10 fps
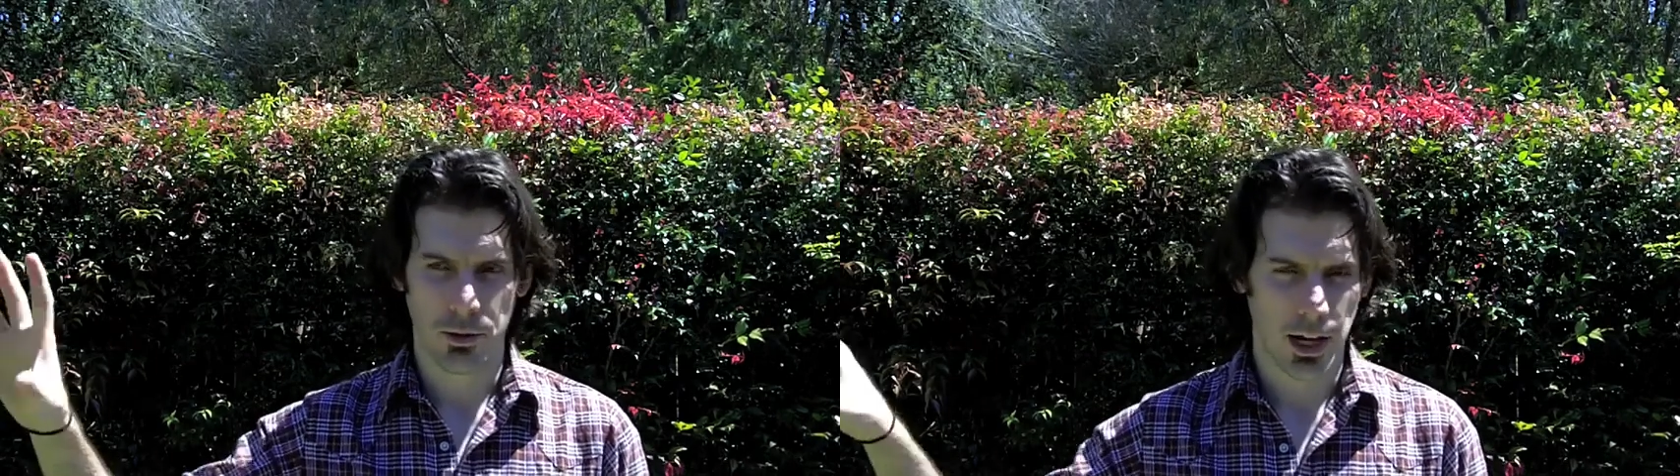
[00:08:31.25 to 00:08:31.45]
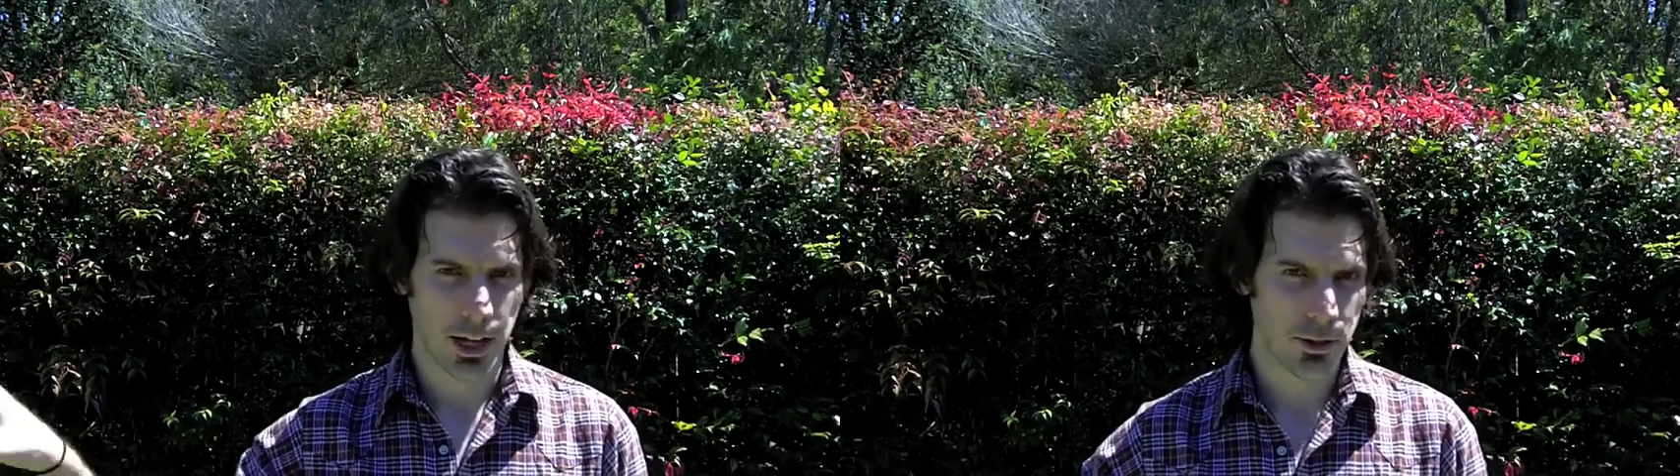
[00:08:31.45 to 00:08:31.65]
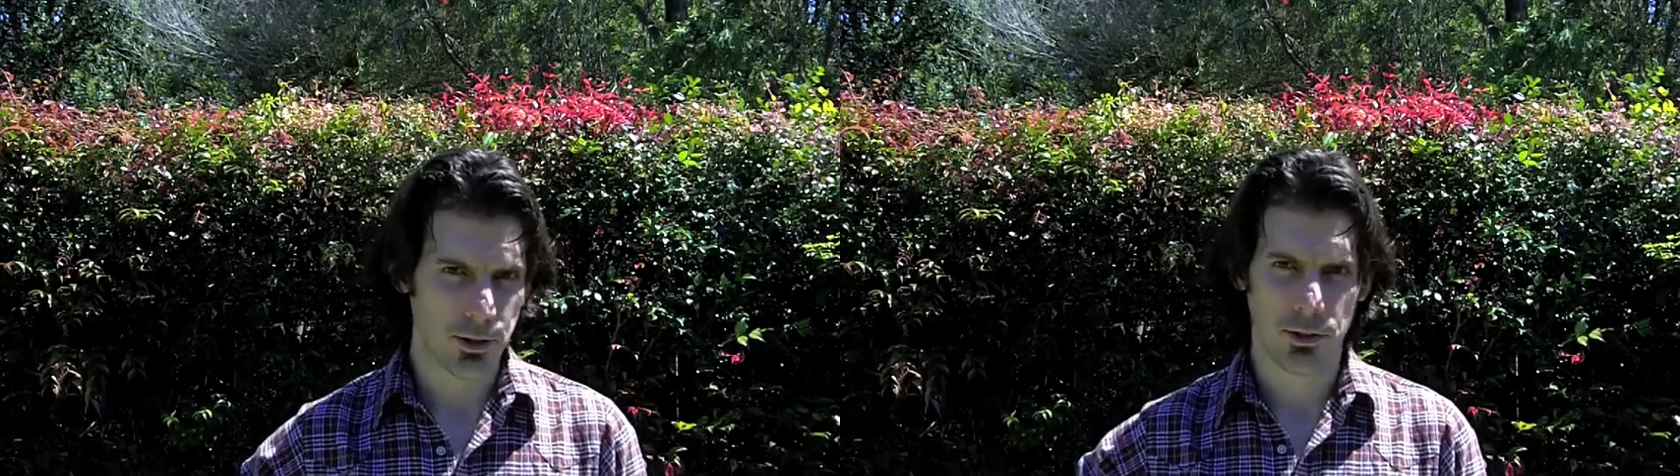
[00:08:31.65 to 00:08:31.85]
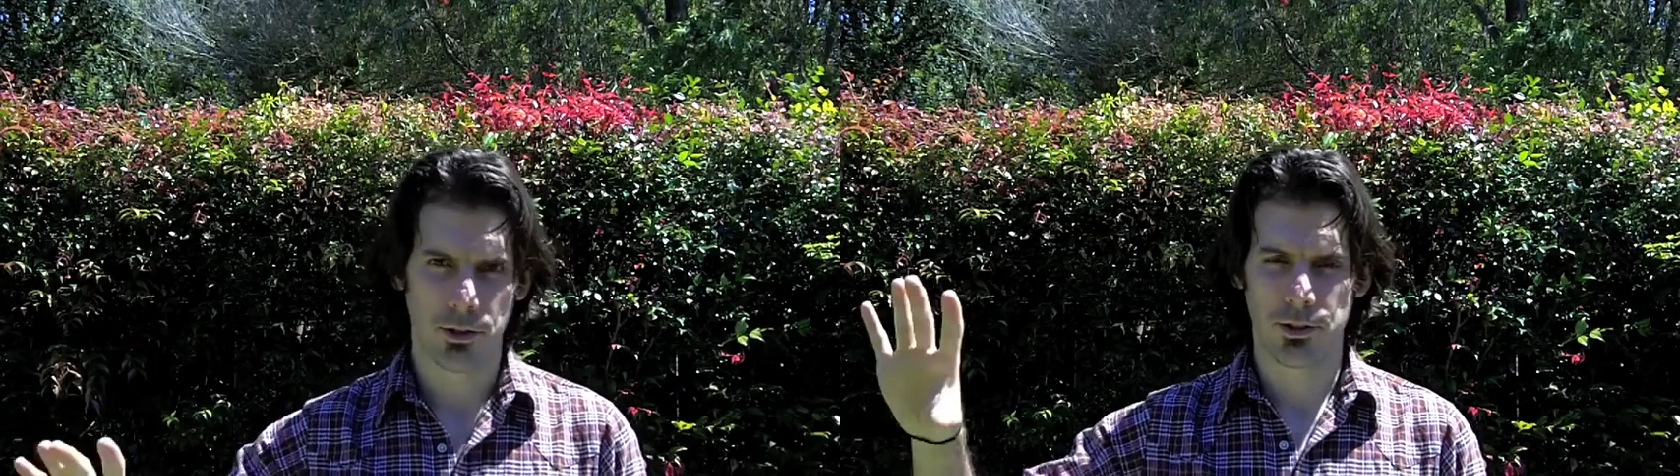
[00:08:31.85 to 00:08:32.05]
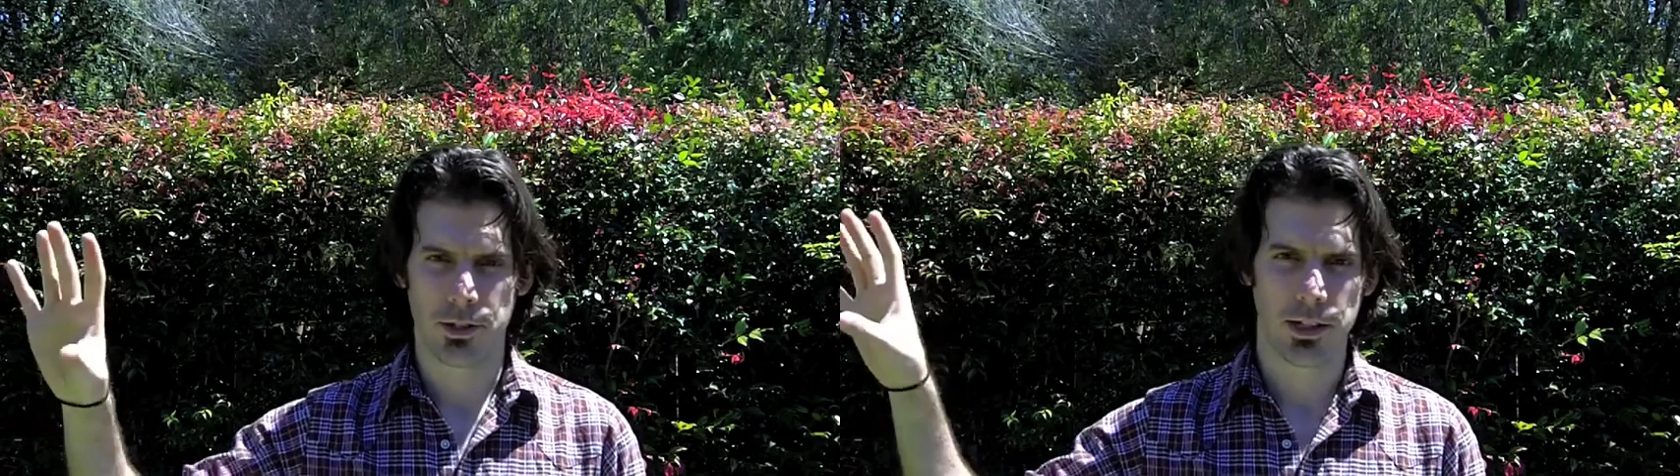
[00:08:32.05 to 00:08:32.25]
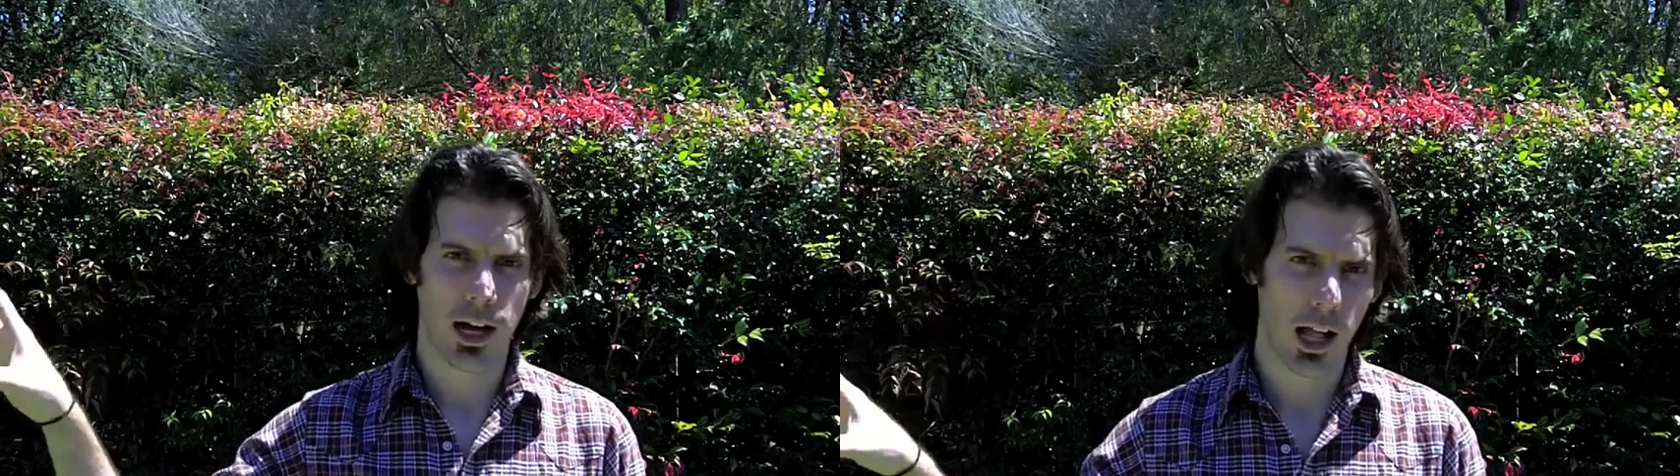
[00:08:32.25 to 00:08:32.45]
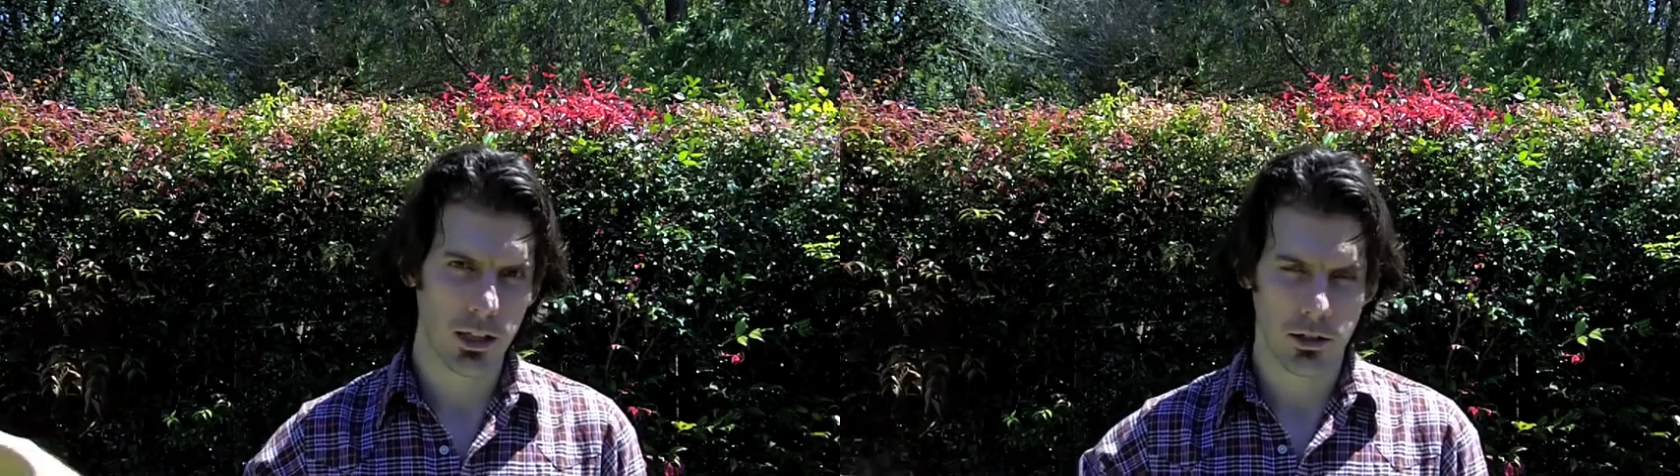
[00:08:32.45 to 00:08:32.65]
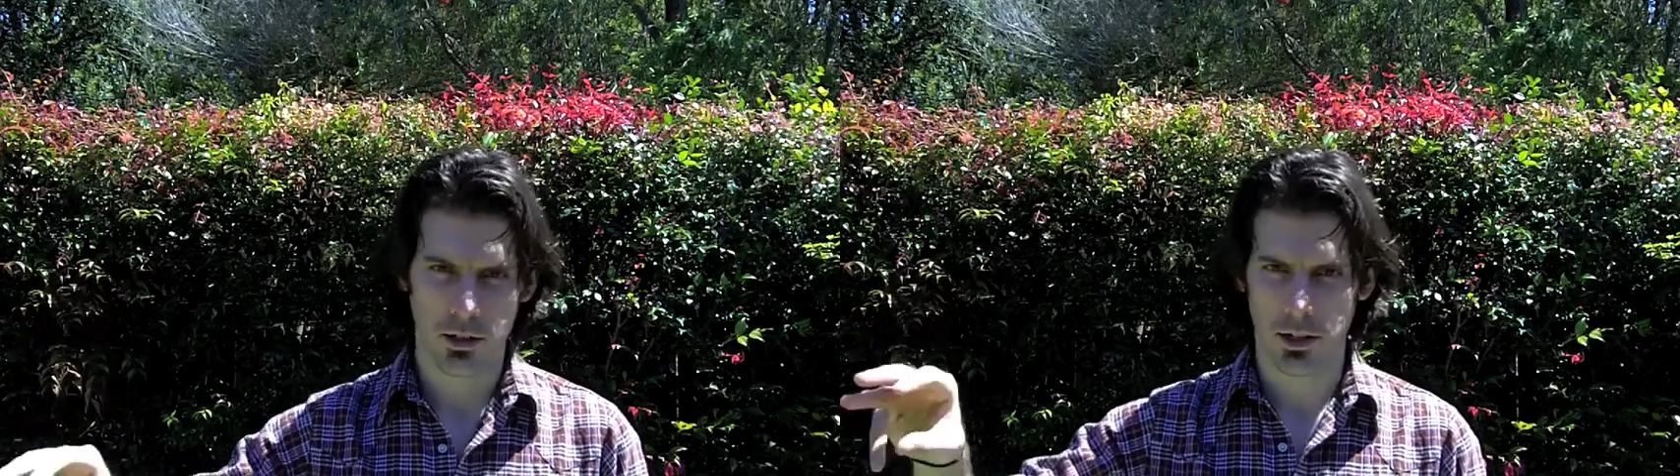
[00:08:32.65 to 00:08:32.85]
cartoons and
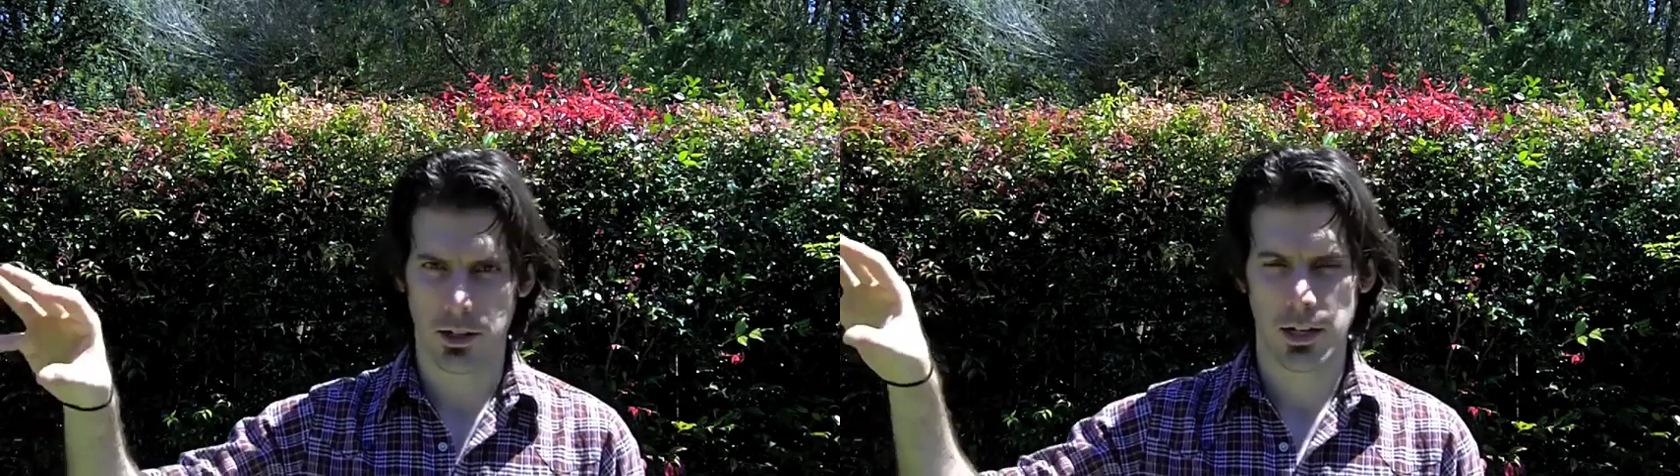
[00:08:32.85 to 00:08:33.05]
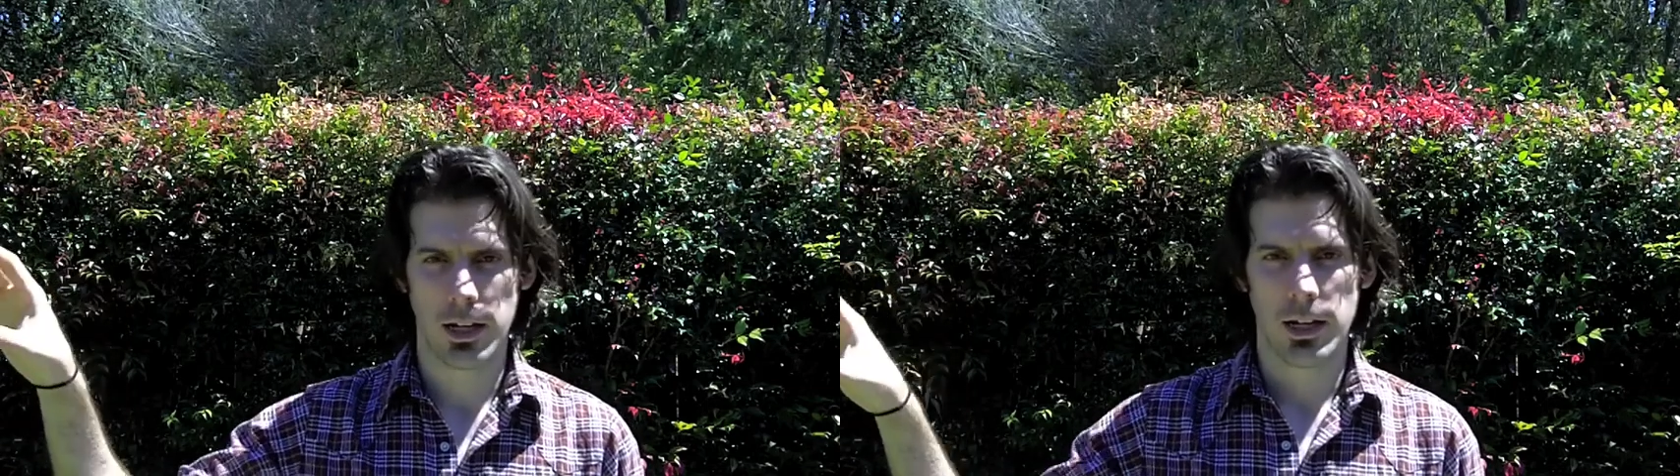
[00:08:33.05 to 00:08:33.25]
color and